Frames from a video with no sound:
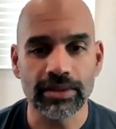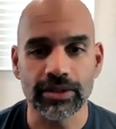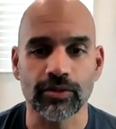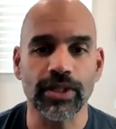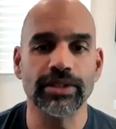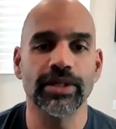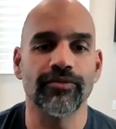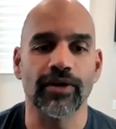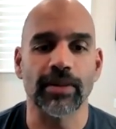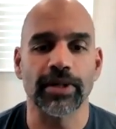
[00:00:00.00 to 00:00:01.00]
So really,
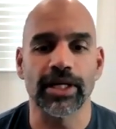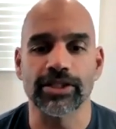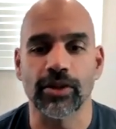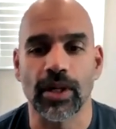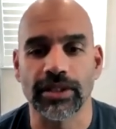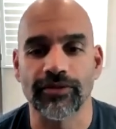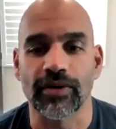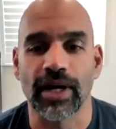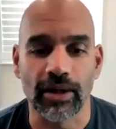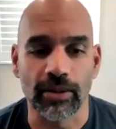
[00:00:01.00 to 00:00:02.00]
for application quality
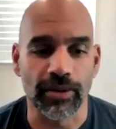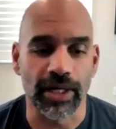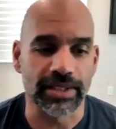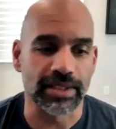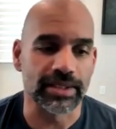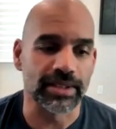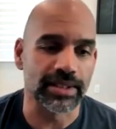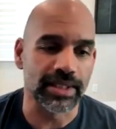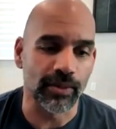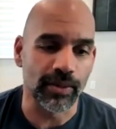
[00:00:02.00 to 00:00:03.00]
for enterprises,
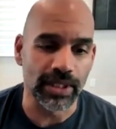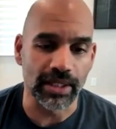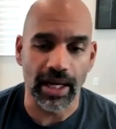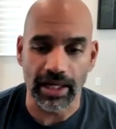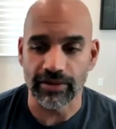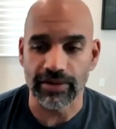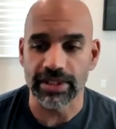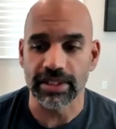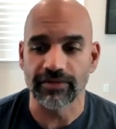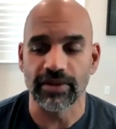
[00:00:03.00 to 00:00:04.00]
is that we need accuracy,
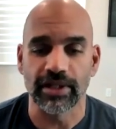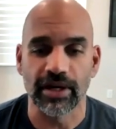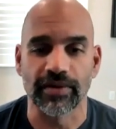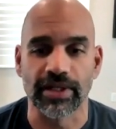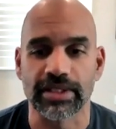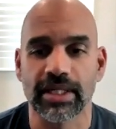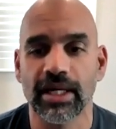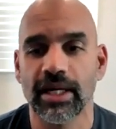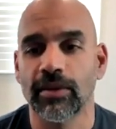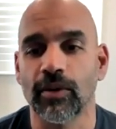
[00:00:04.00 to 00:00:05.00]
safety, and governance,
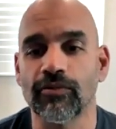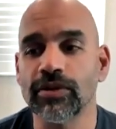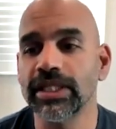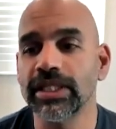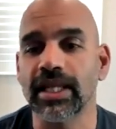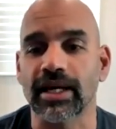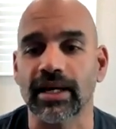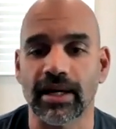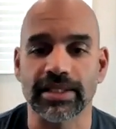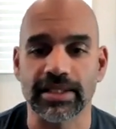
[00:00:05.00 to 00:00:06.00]
but we really need that
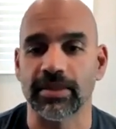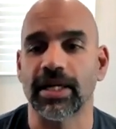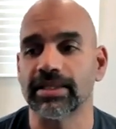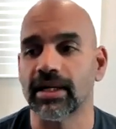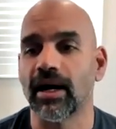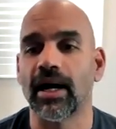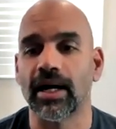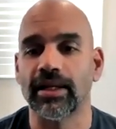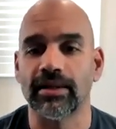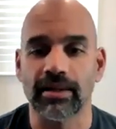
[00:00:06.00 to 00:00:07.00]
customized
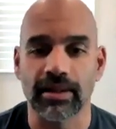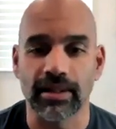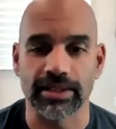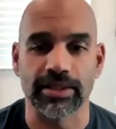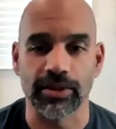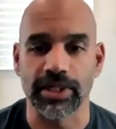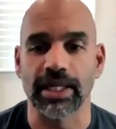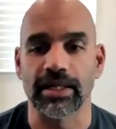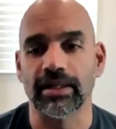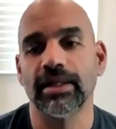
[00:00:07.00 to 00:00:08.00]
on customer data.